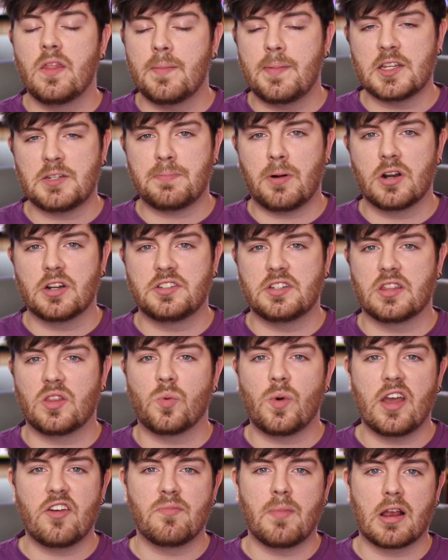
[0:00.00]
the best part is that the
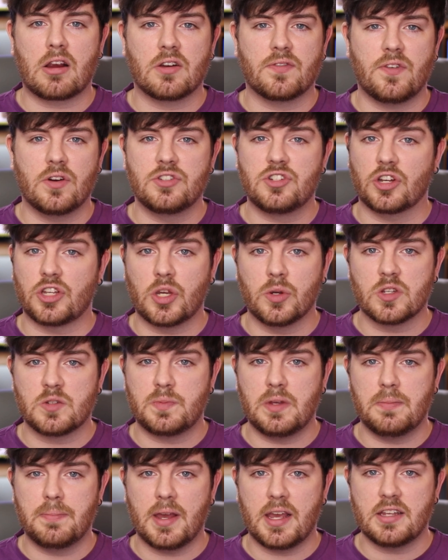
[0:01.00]
Wave microphones are
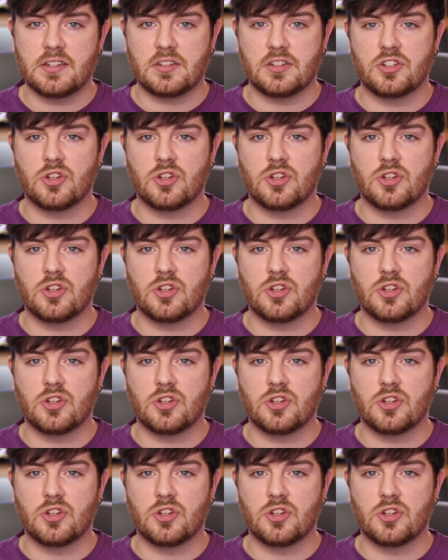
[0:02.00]
USB based,